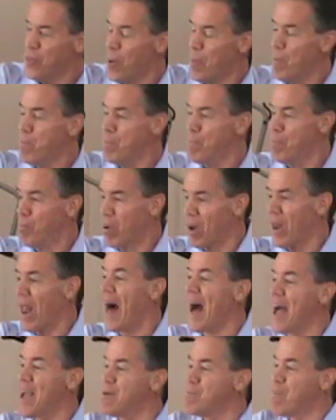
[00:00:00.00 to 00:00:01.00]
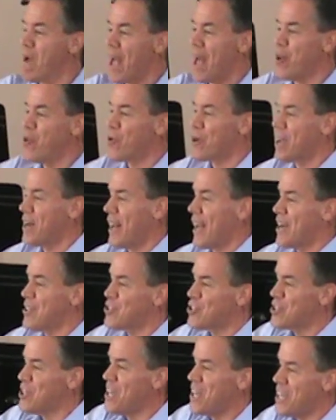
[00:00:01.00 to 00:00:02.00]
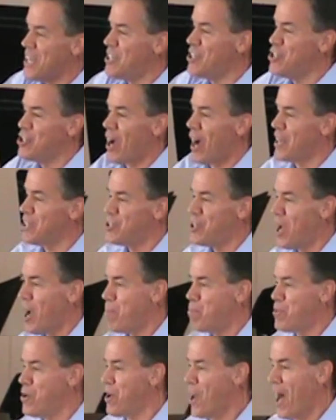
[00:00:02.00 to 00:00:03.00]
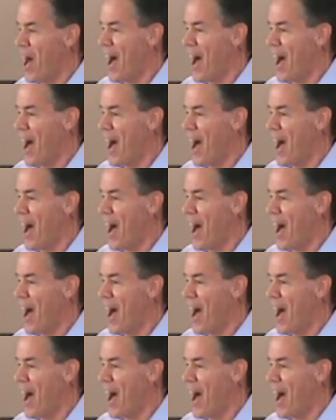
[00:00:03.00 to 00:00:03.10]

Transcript: the, the blind man who can now see in John chapter